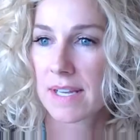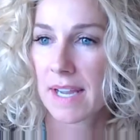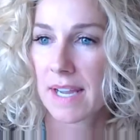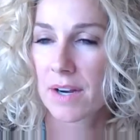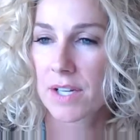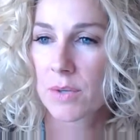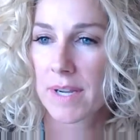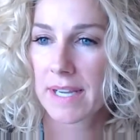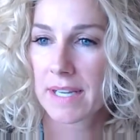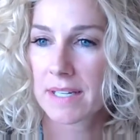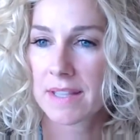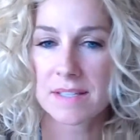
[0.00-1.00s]
how do you
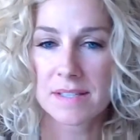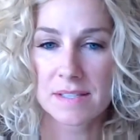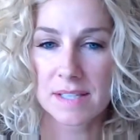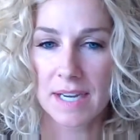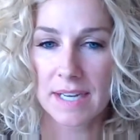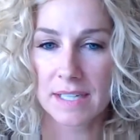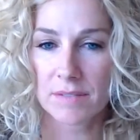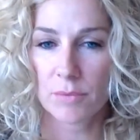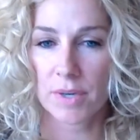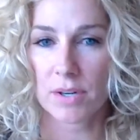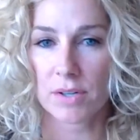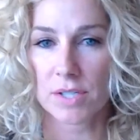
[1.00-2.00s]
handle, and this is kind of
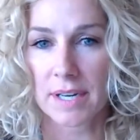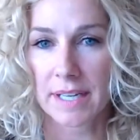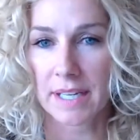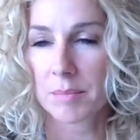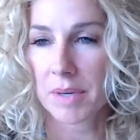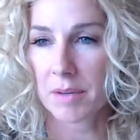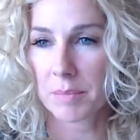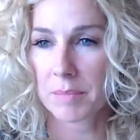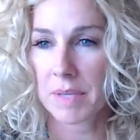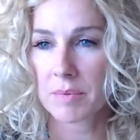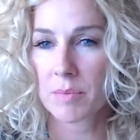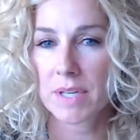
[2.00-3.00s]
what you're talking about, but maybe